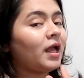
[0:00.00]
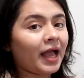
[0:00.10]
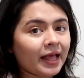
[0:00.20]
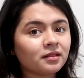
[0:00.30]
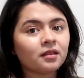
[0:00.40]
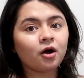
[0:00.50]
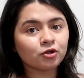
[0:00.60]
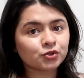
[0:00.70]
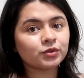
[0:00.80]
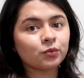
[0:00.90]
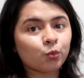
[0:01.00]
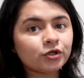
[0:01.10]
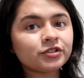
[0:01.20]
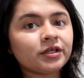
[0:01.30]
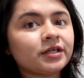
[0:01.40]
And also the
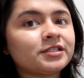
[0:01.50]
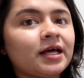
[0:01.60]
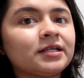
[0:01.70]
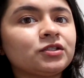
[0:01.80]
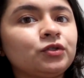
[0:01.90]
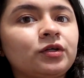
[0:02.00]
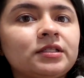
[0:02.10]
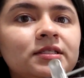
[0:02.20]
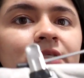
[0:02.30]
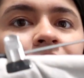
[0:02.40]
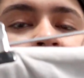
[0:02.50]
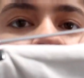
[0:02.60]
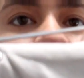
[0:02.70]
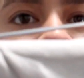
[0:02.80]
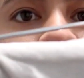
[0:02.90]
worst thing is that you can see, like,
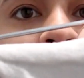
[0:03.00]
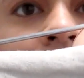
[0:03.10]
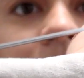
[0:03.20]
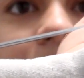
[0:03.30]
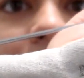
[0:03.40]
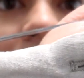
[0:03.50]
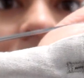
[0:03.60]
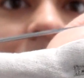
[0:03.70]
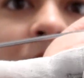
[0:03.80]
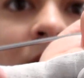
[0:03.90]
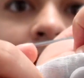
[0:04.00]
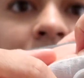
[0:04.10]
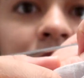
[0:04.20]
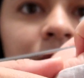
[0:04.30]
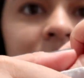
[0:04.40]
the buttons, the
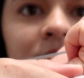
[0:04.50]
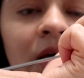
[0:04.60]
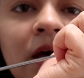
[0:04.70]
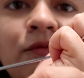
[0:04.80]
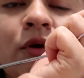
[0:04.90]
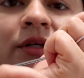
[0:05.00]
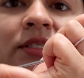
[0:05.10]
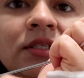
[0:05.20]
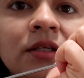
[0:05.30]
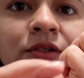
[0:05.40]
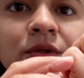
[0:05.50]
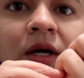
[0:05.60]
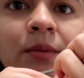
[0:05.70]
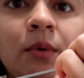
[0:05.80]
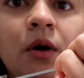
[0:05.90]
threads have already started to
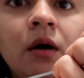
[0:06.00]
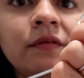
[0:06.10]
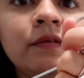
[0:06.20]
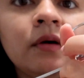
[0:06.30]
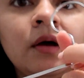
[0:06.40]
come off.